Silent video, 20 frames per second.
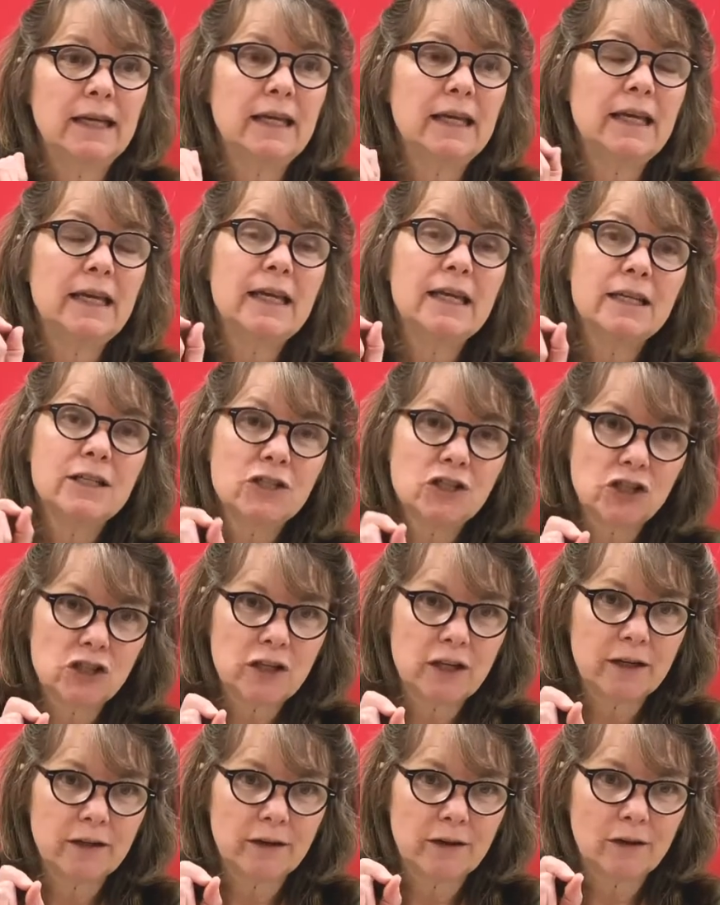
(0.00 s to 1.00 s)
each
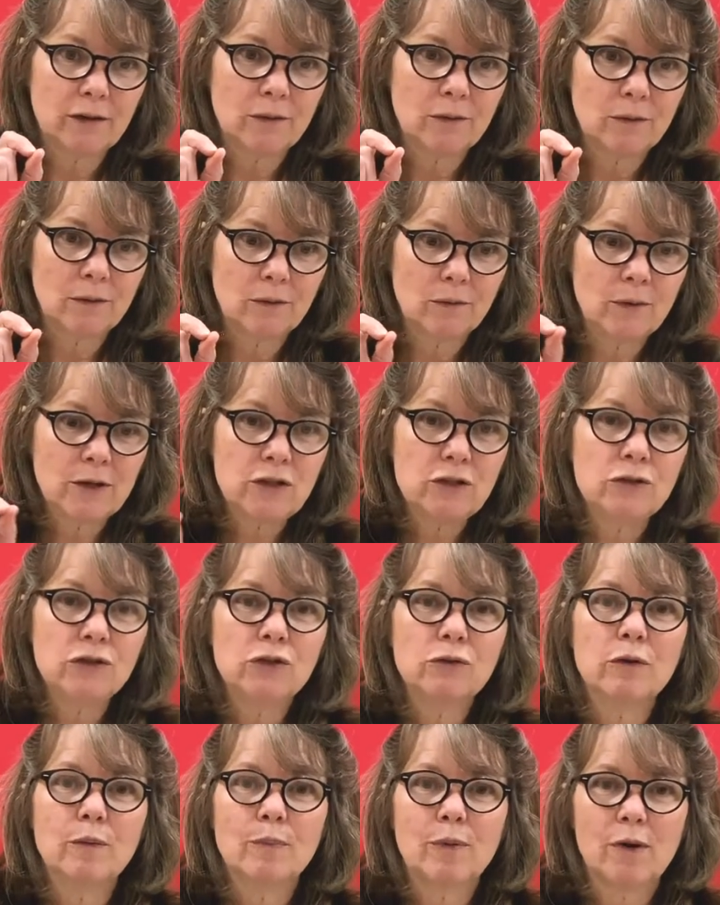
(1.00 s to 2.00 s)
year when you
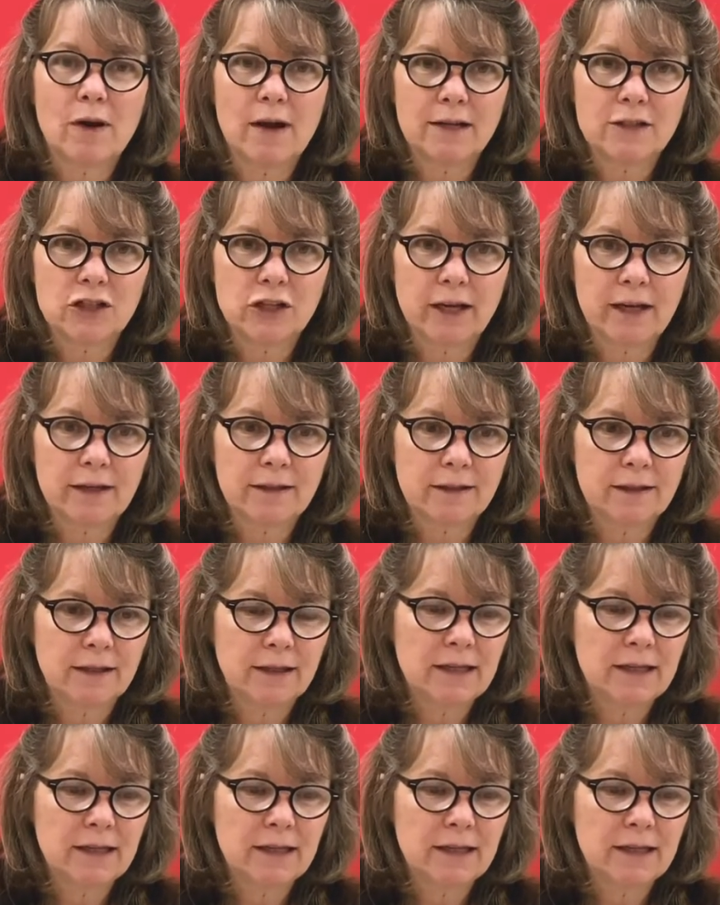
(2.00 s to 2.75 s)
do a project.